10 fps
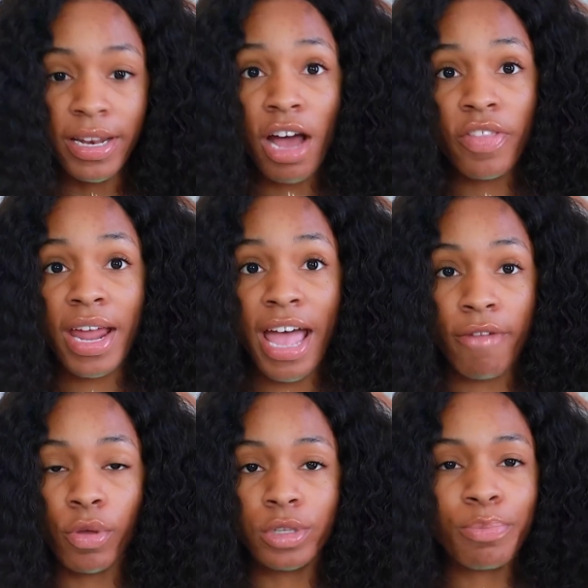Now that I
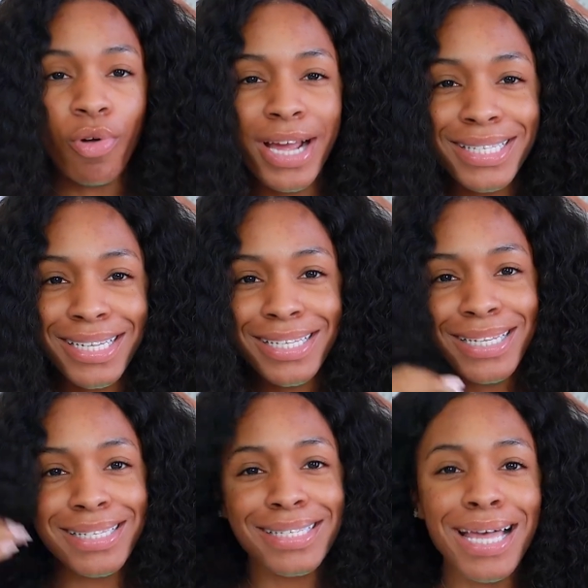have those
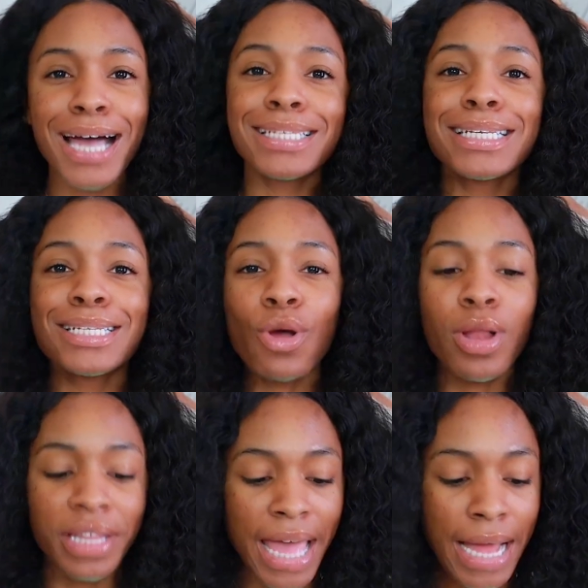pricings and sizes,
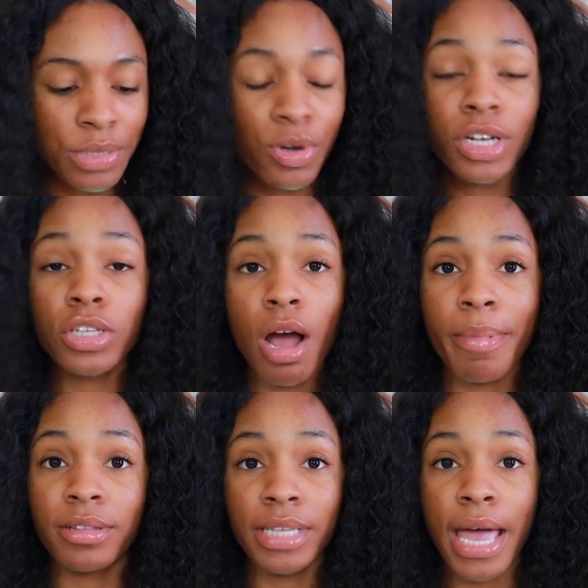all of that, we're gonna talk
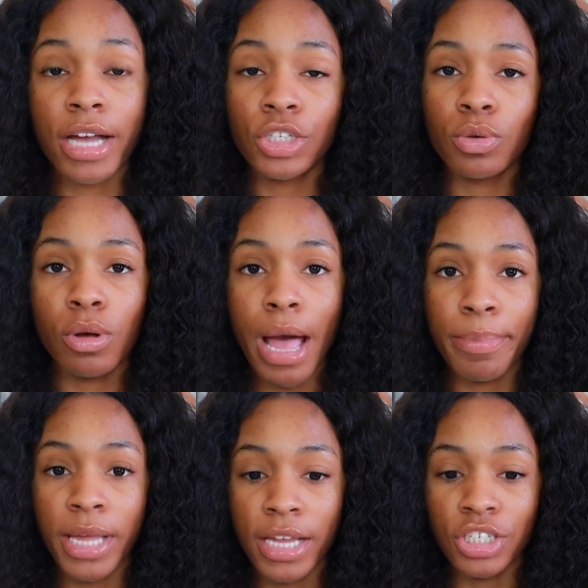about the actual
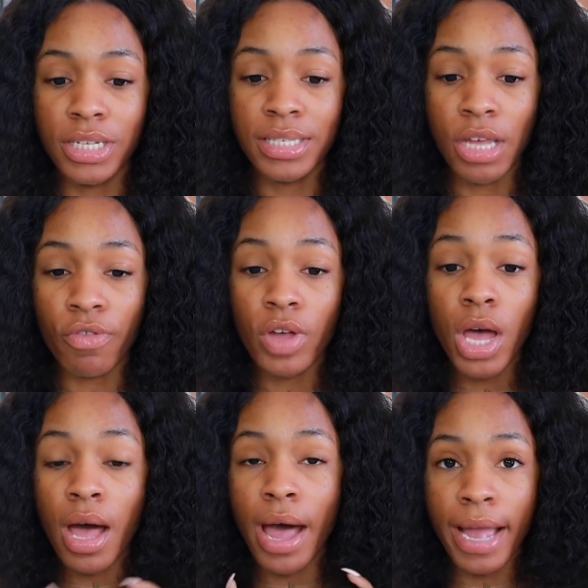application itself.
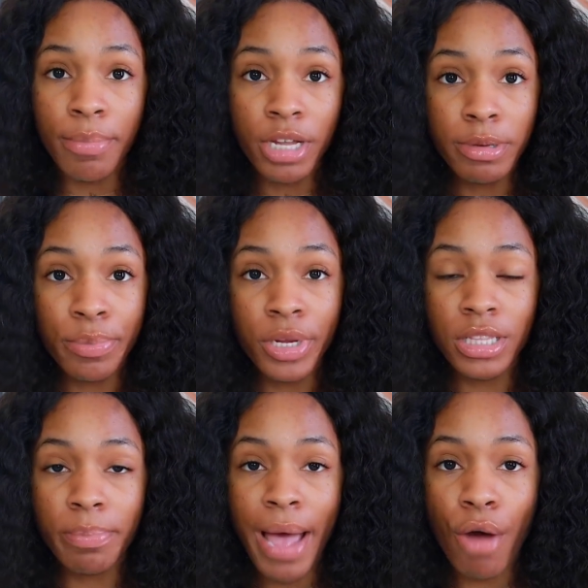I am gonna be
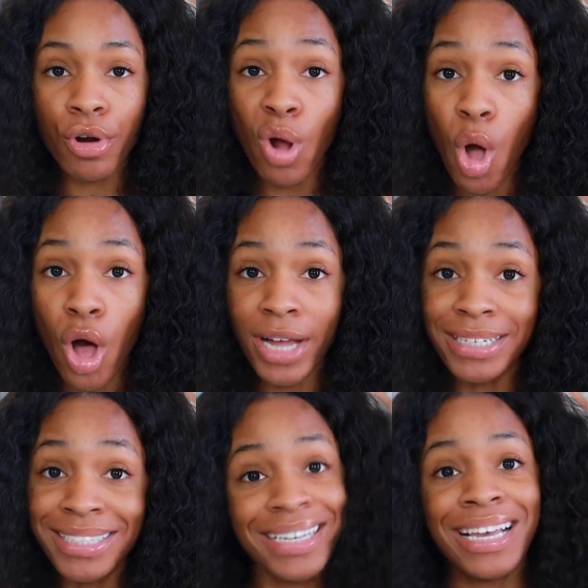putting the powder
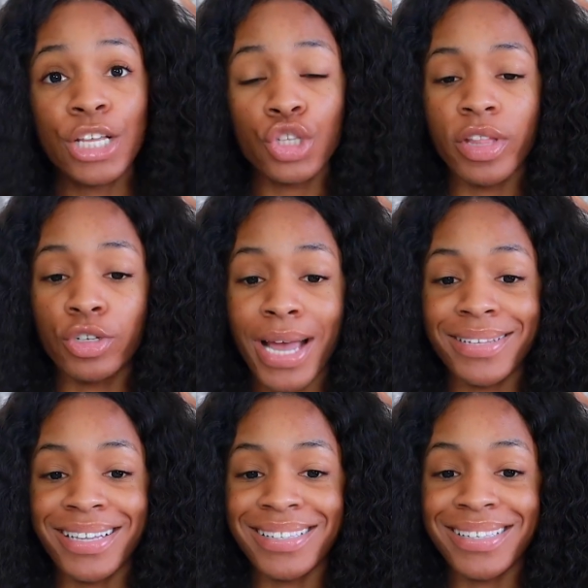on so that you
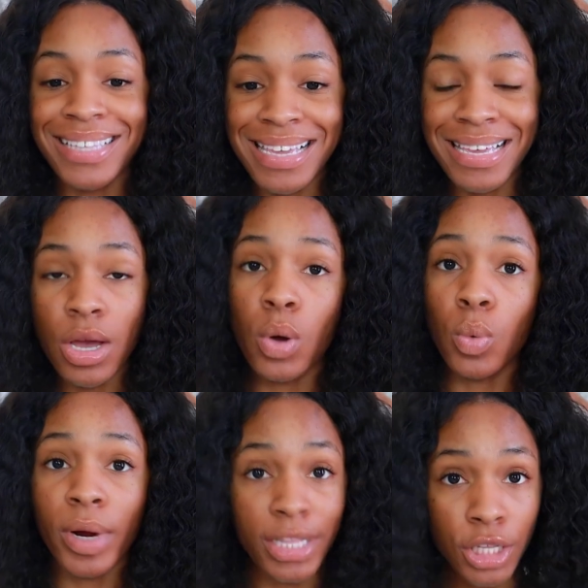guys can see
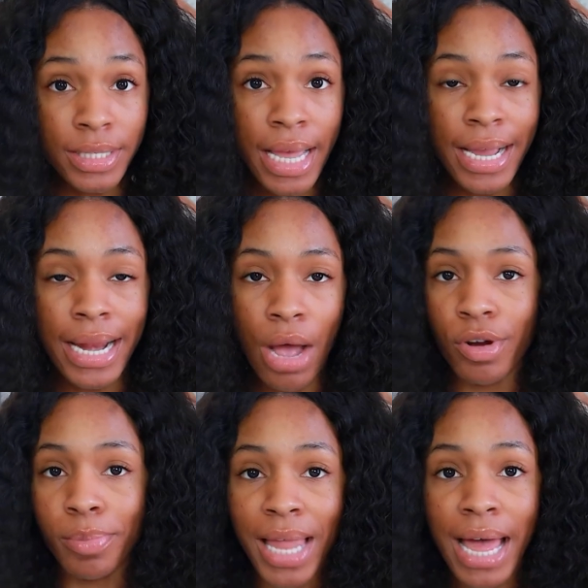what it looks like and
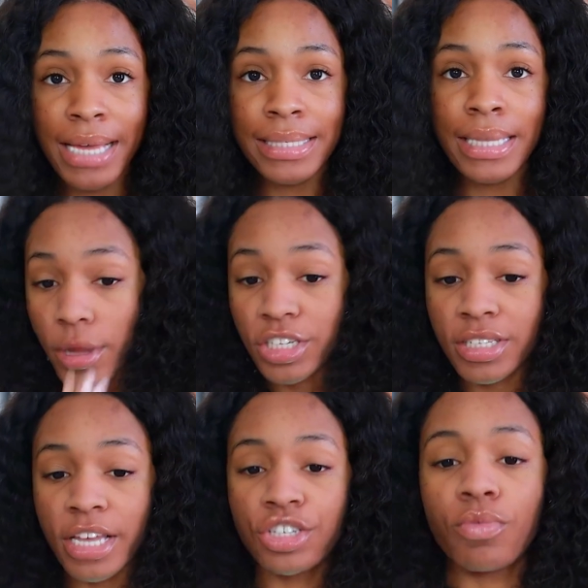how it applies. But just
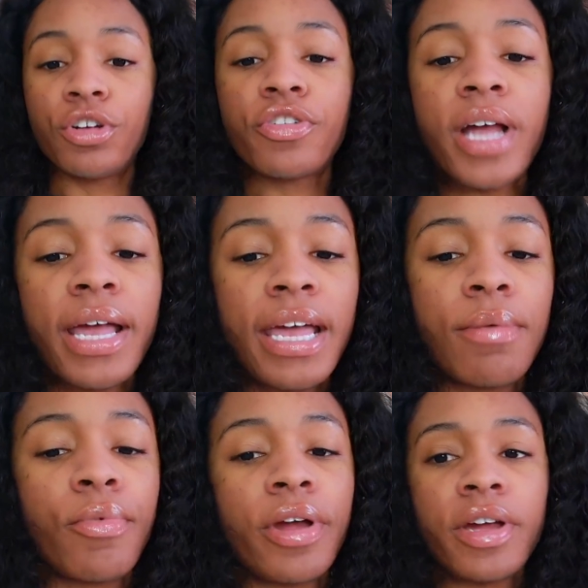in case you're wondering, I
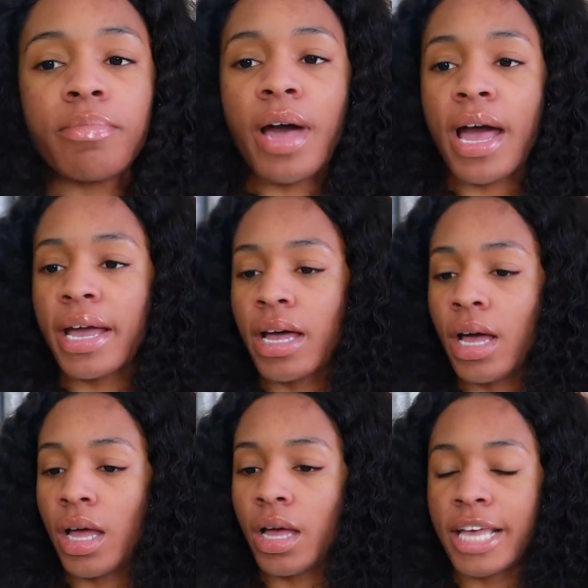am wearing my
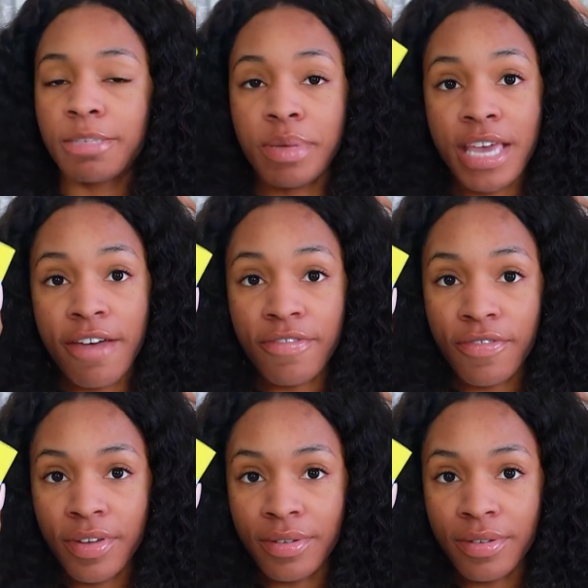uh, SPF